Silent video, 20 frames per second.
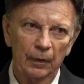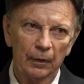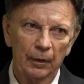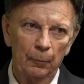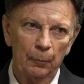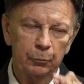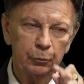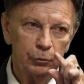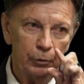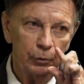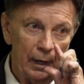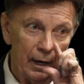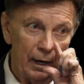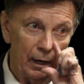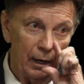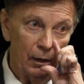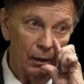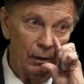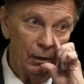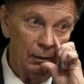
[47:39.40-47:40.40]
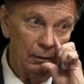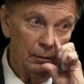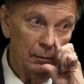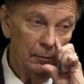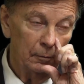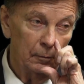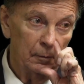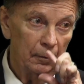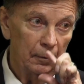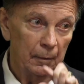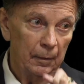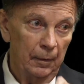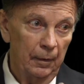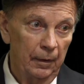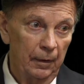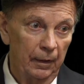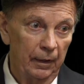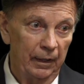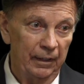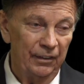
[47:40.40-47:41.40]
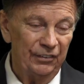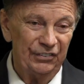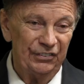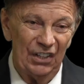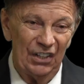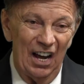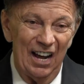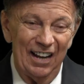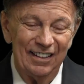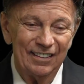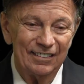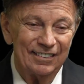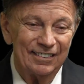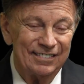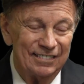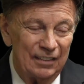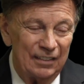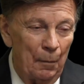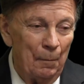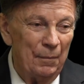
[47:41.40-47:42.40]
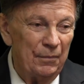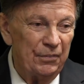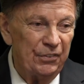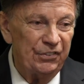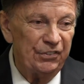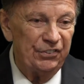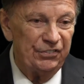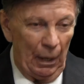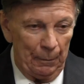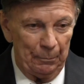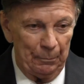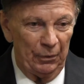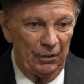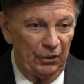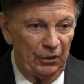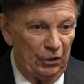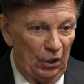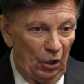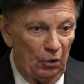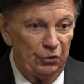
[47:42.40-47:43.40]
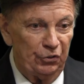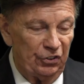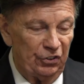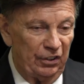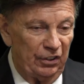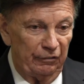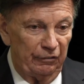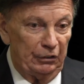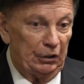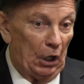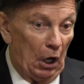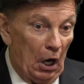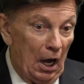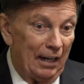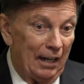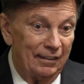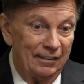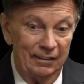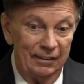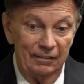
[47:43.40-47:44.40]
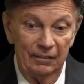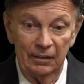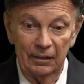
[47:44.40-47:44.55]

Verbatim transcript: prayer is not some separate notion of God